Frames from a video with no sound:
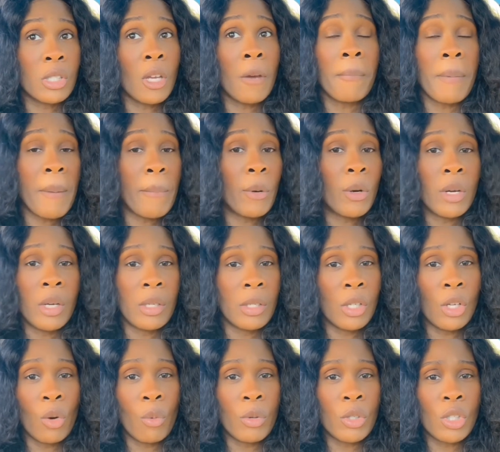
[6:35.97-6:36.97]
Some people couldn't
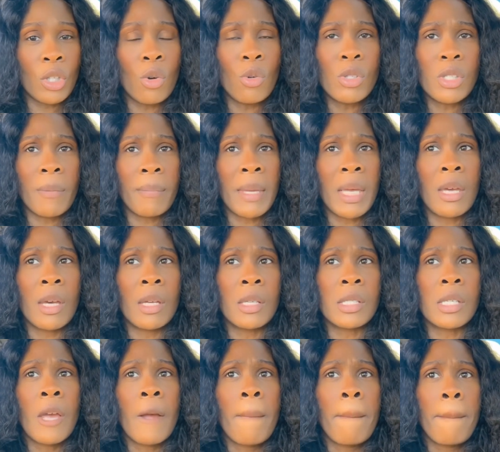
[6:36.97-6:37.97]
deal with Chosen
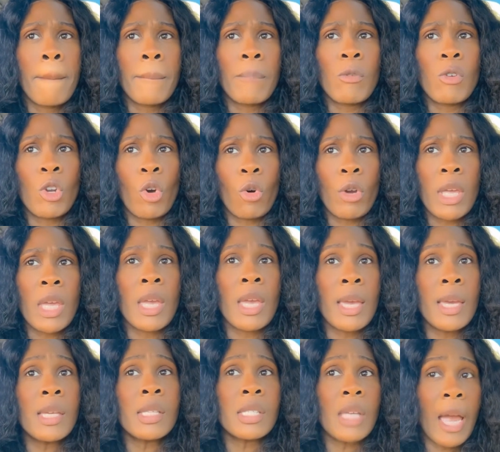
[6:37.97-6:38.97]
because,
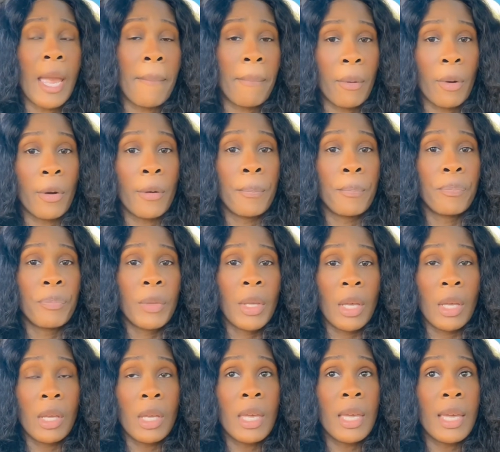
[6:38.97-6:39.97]
he is hyper
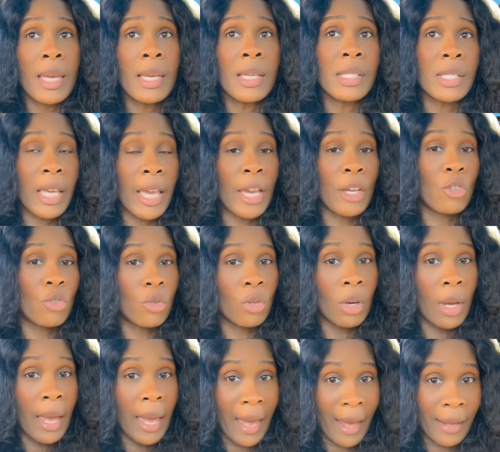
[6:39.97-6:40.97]
and he is
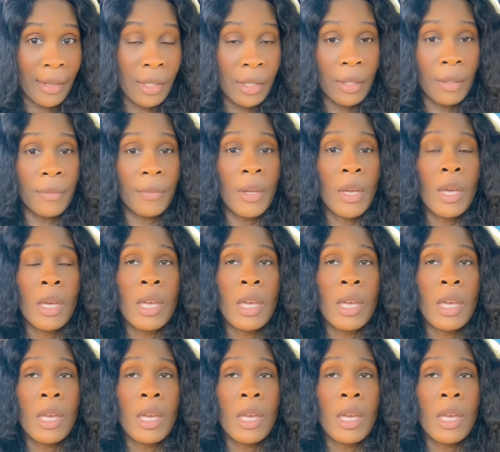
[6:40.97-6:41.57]
extra active.